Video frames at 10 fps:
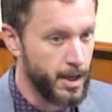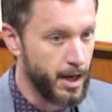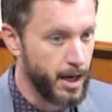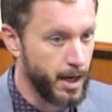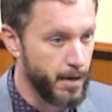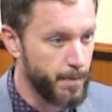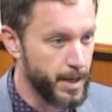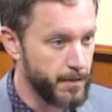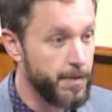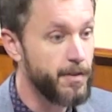
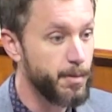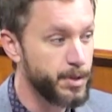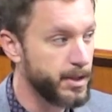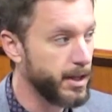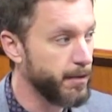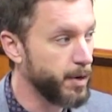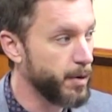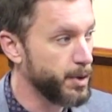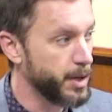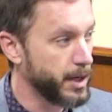50% of what
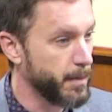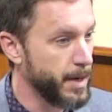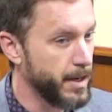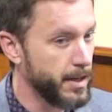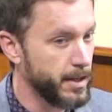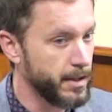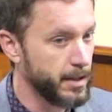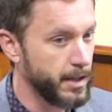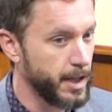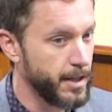was recommended
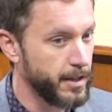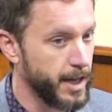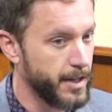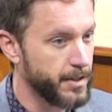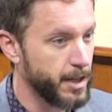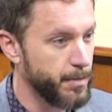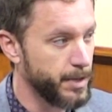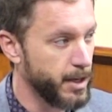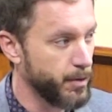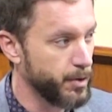at the last
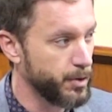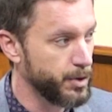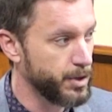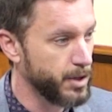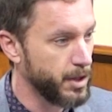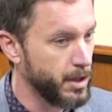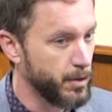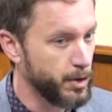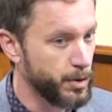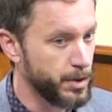update, which
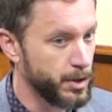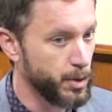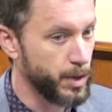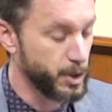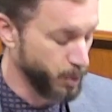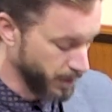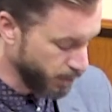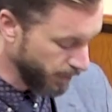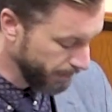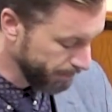was in 2021.